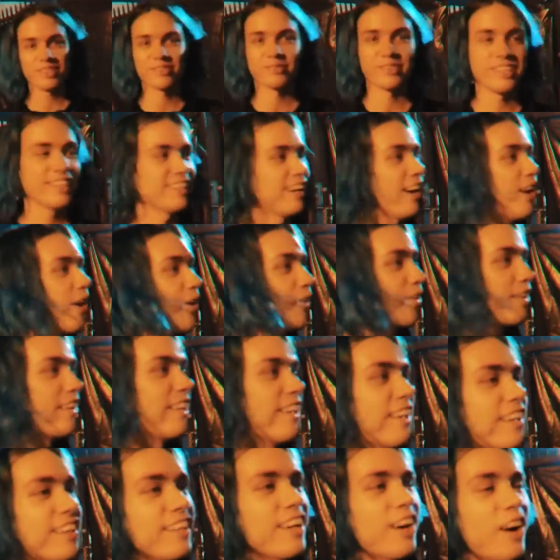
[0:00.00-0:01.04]
What the fuck? Oh,
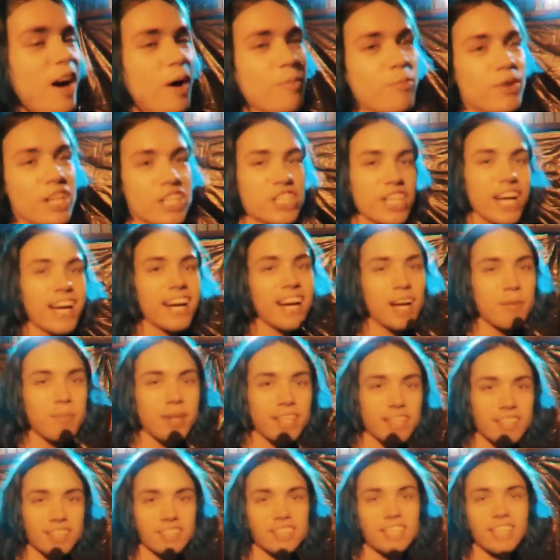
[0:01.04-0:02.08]
yo, I'm Rejak. I
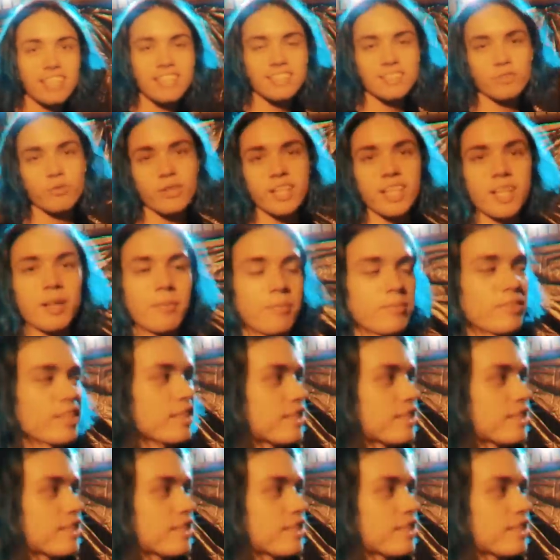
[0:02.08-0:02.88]
make the sickest rhythm.